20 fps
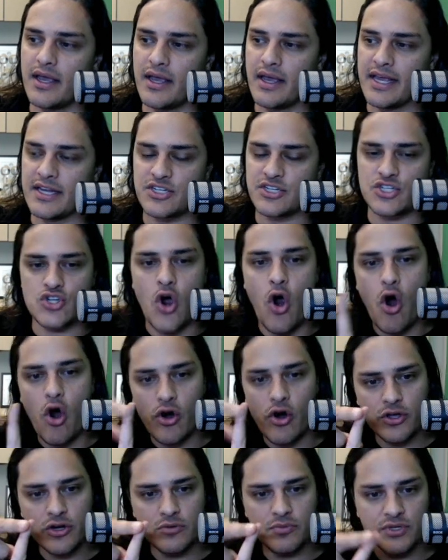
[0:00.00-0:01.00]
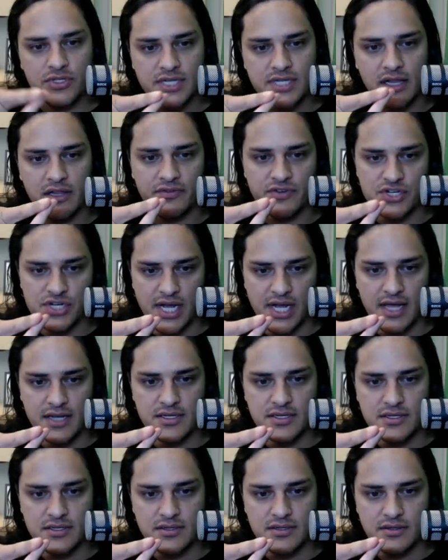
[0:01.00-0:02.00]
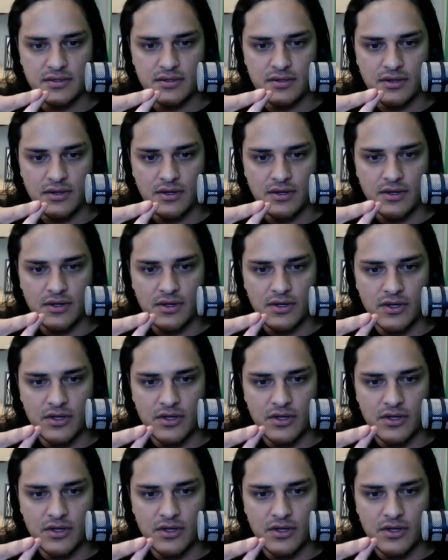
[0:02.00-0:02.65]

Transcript: It's targetable television mm-hmm. ads. Yep.